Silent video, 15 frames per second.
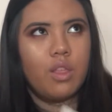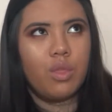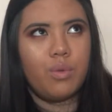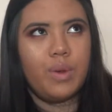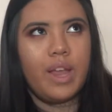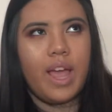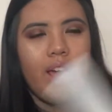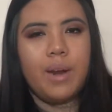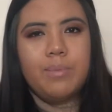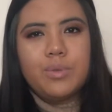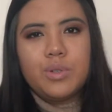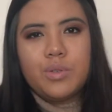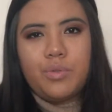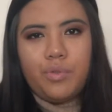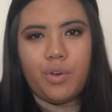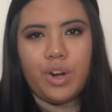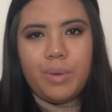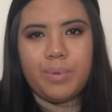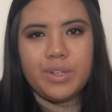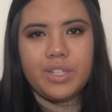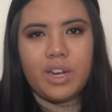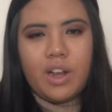3 items was
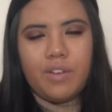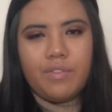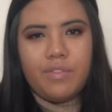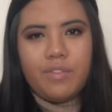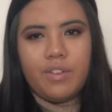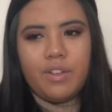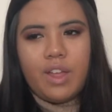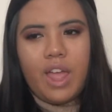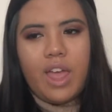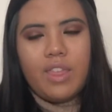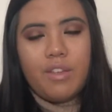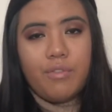40% off. And